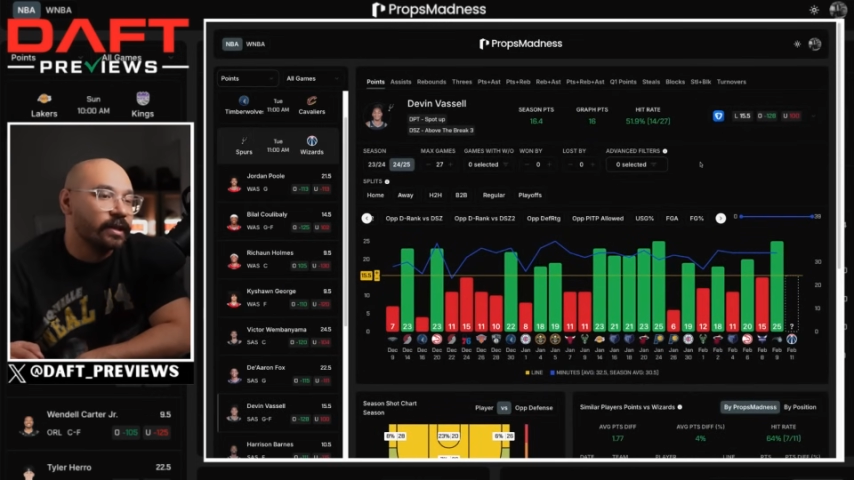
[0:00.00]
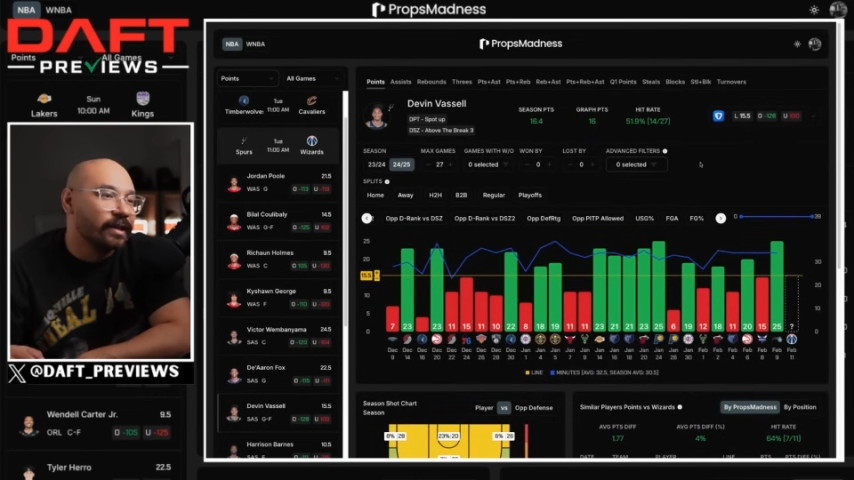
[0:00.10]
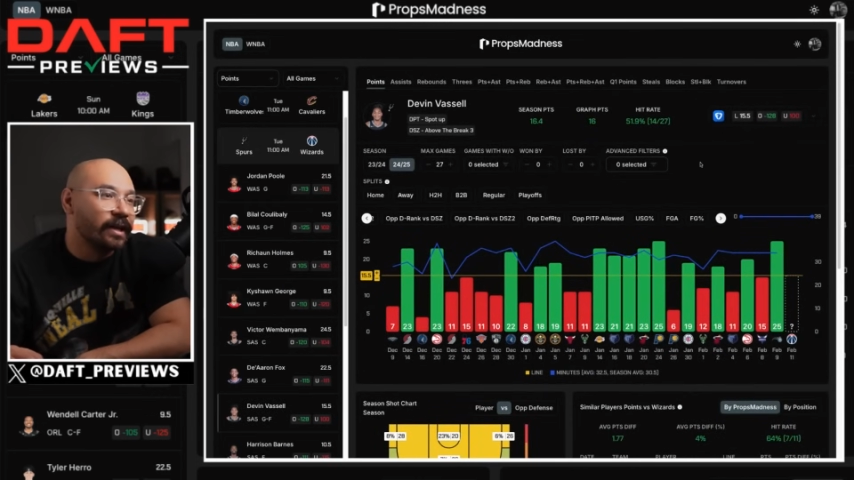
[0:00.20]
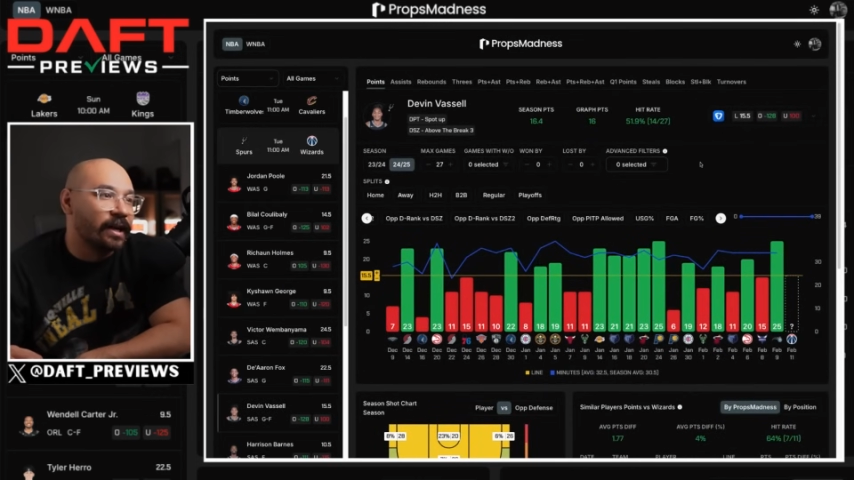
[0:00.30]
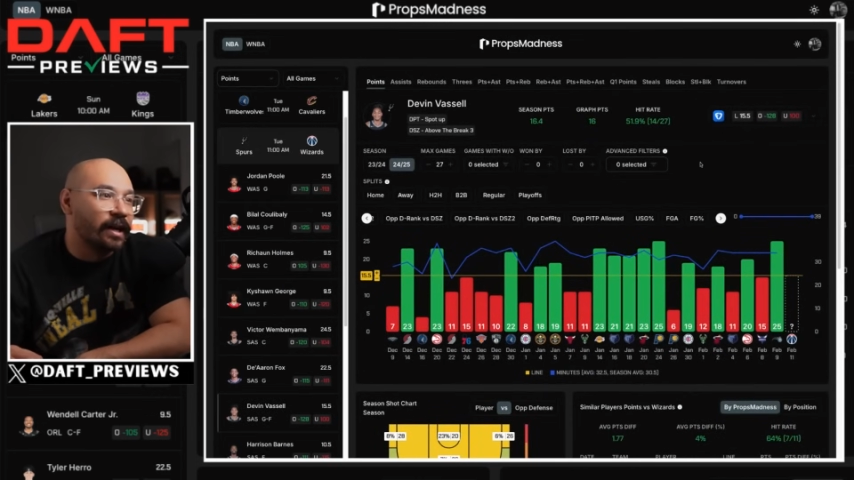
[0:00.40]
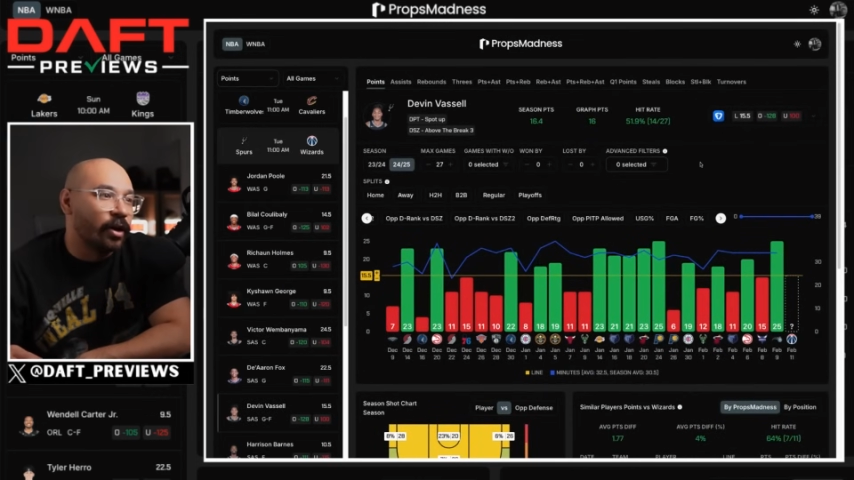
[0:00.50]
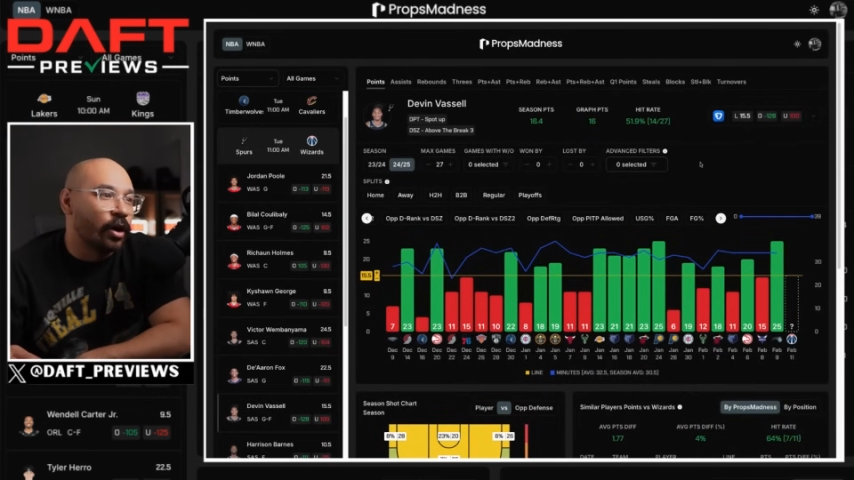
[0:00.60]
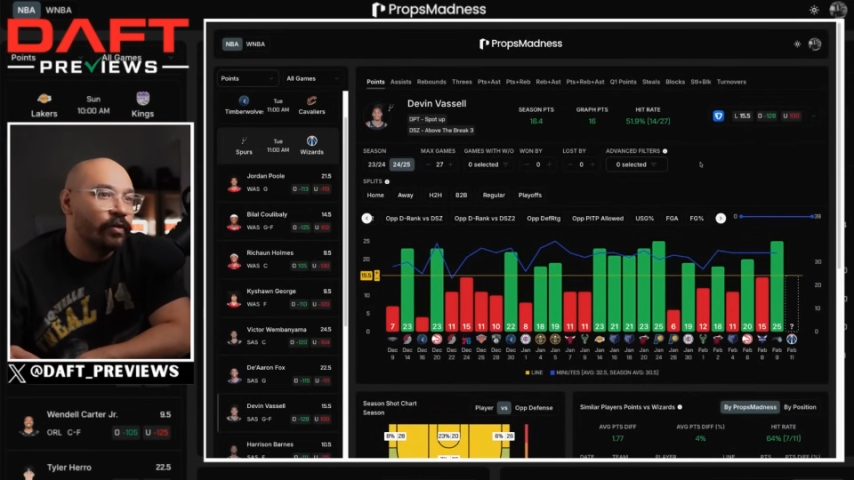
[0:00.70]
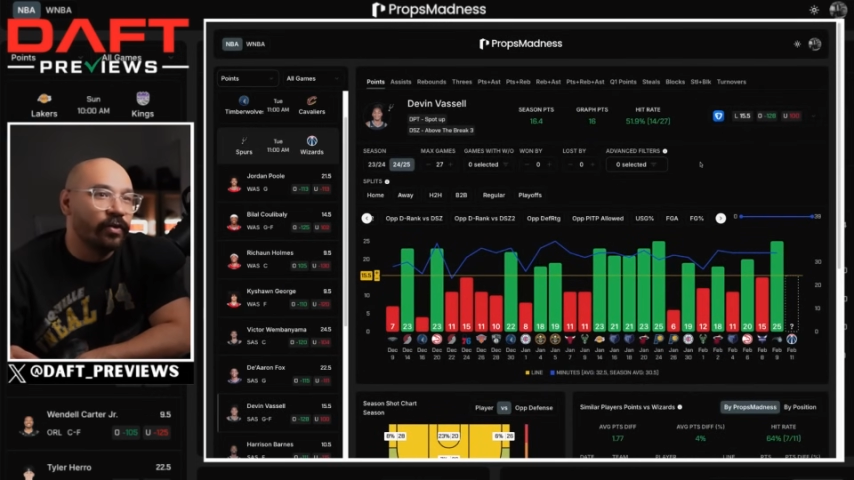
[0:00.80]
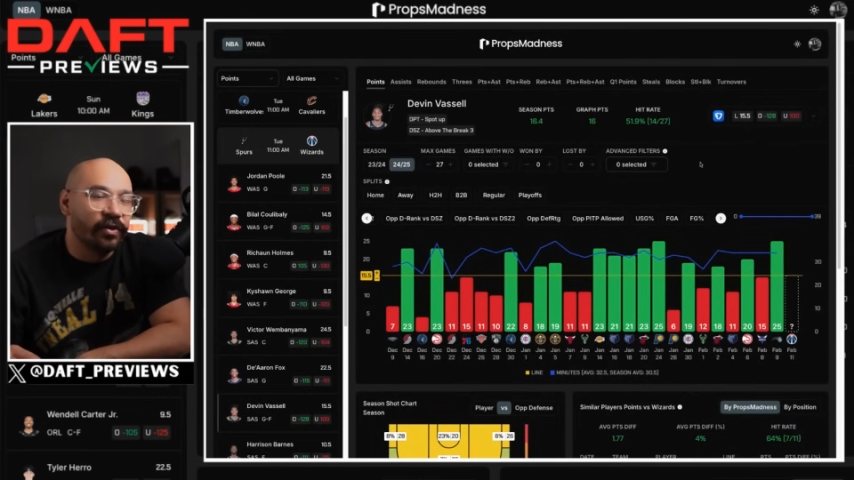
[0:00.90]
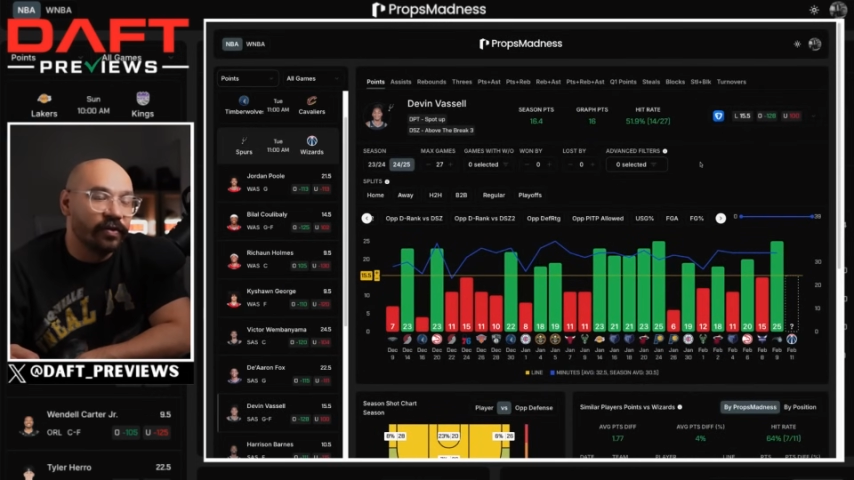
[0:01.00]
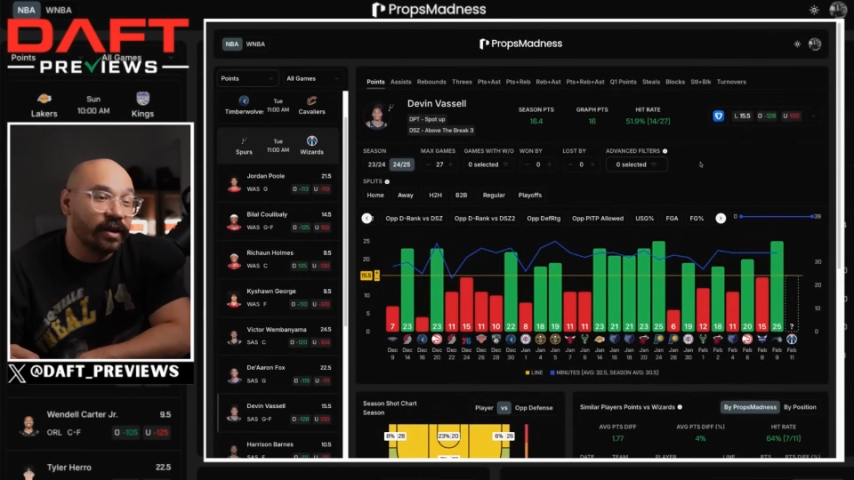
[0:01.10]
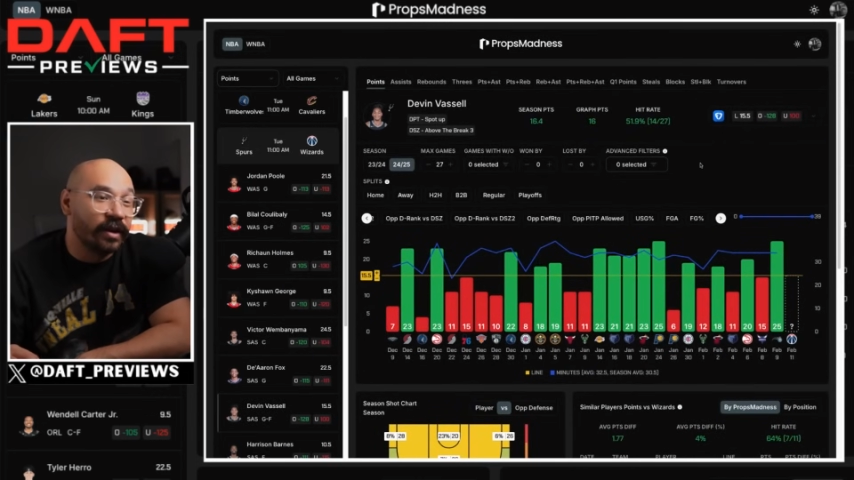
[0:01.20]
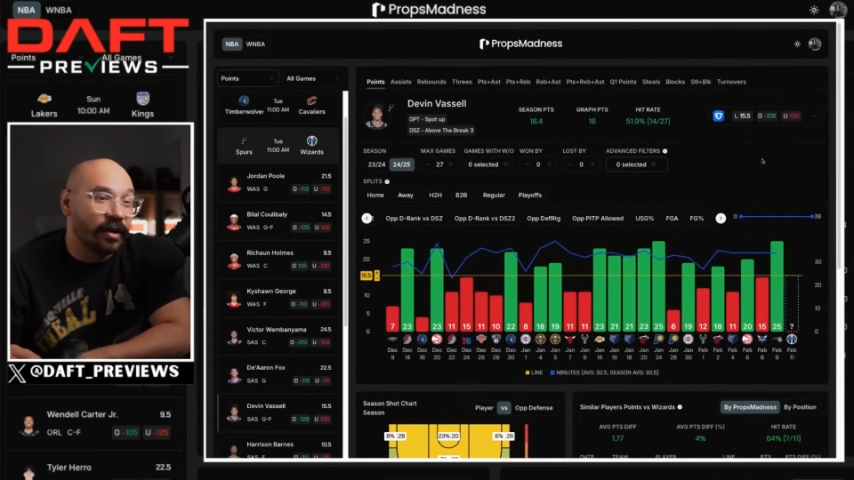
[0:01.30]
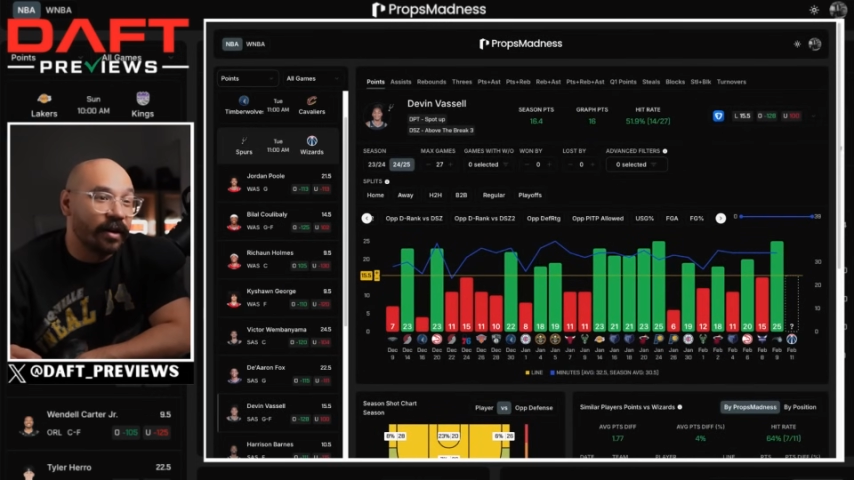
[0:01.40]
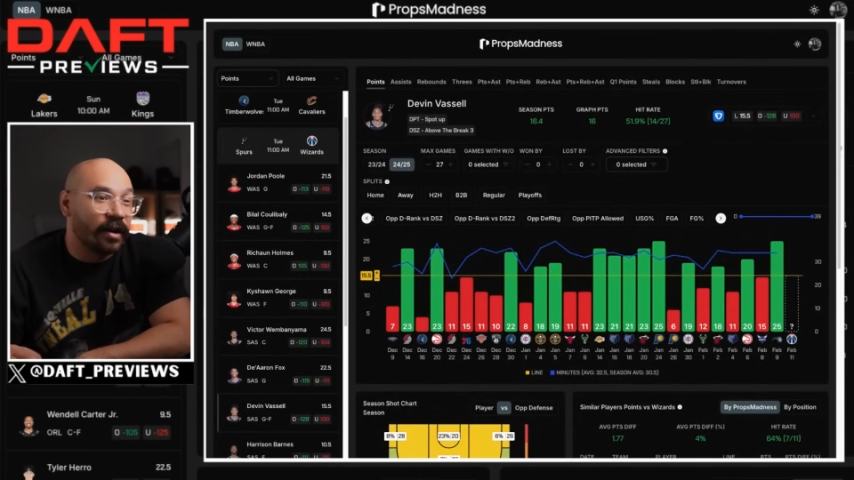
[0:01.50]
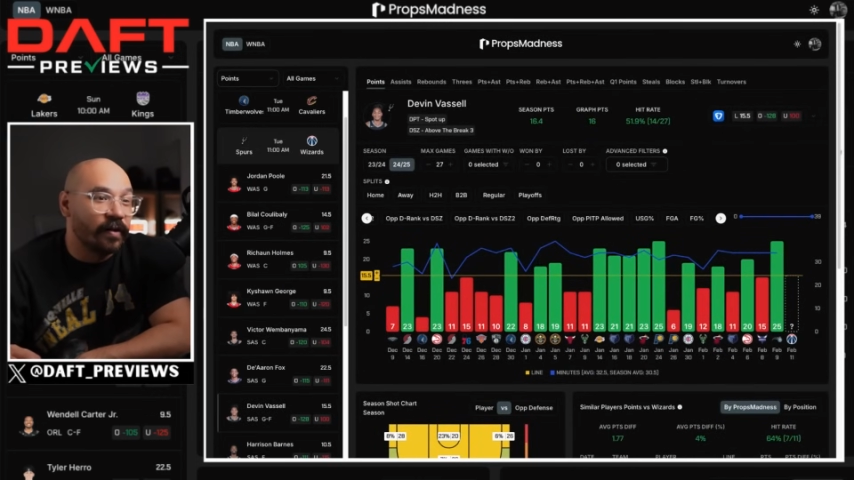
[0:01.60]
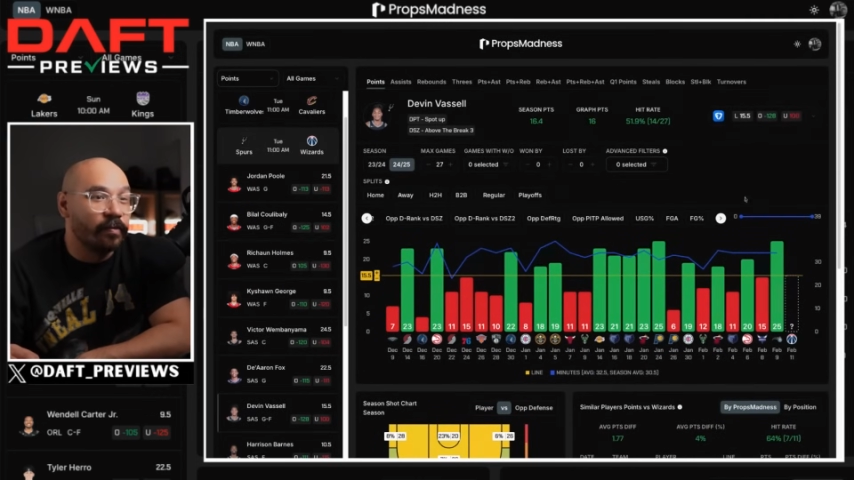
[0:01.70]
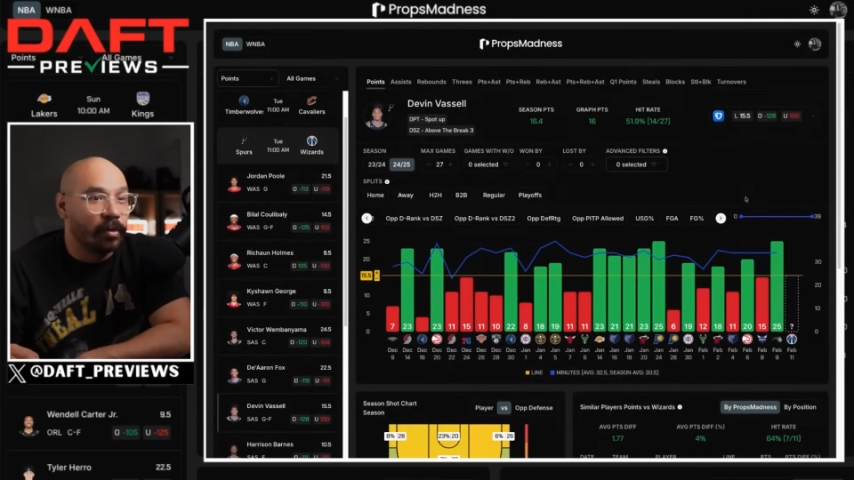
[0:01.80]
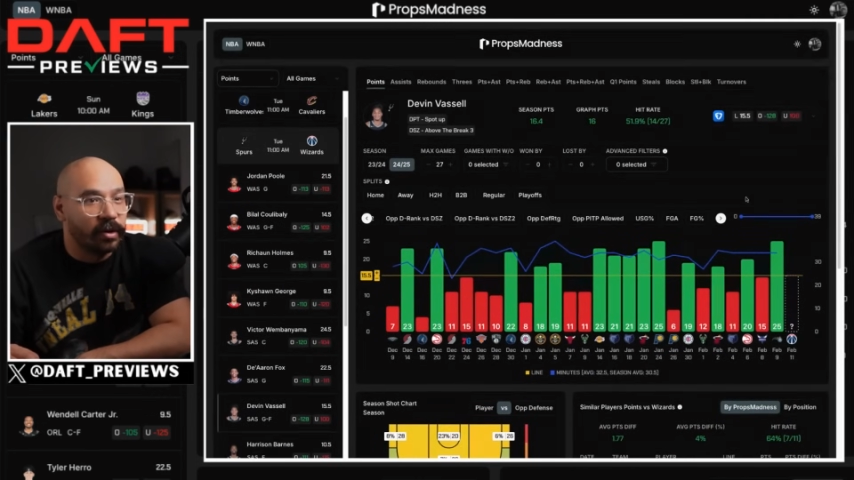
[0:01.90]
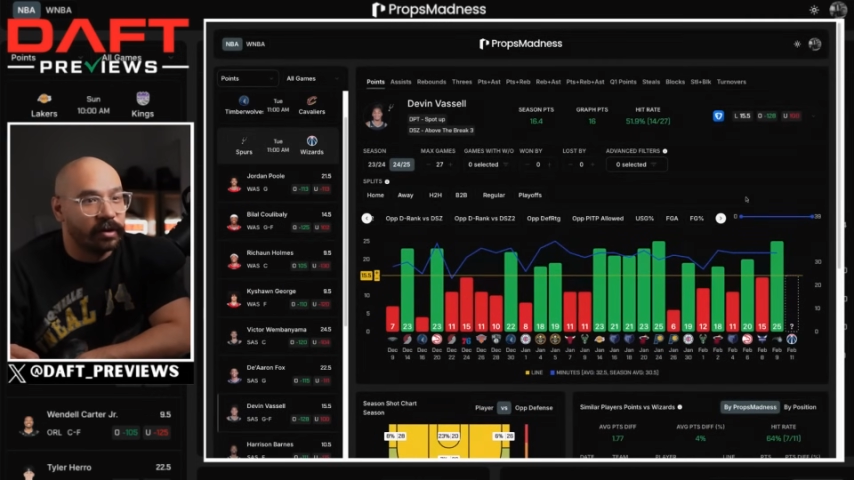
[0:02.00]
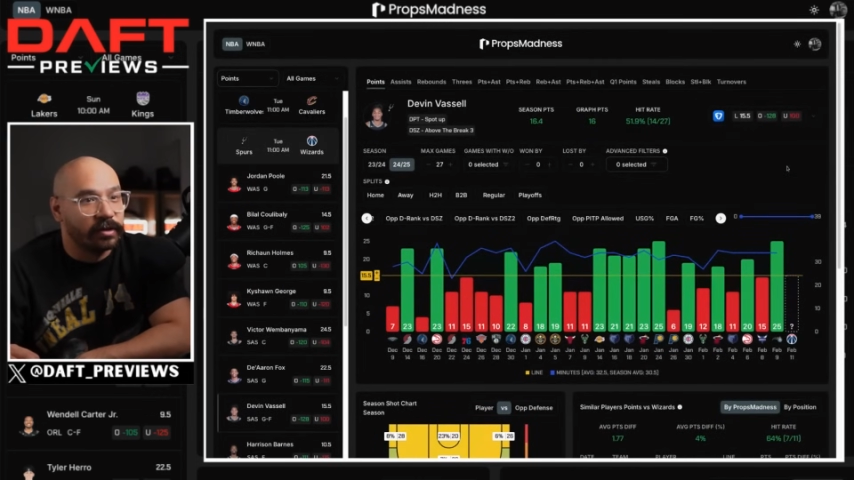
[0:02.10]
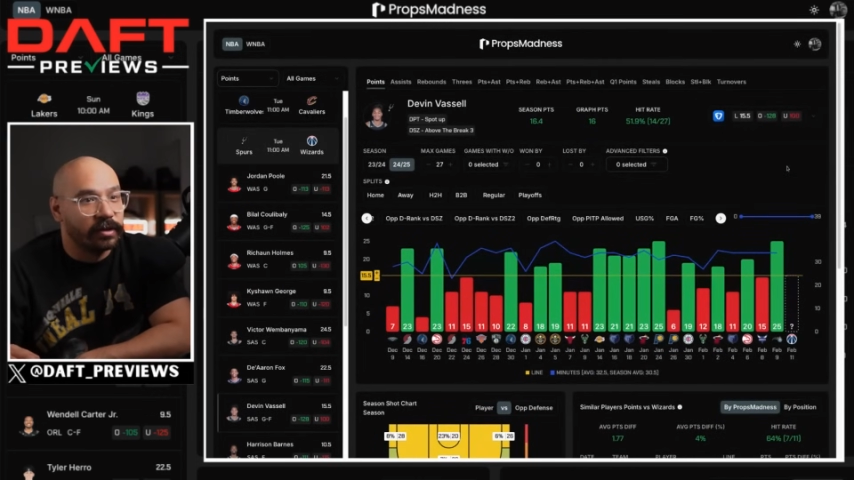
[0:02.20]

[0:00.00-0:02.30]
Over 15.5 points.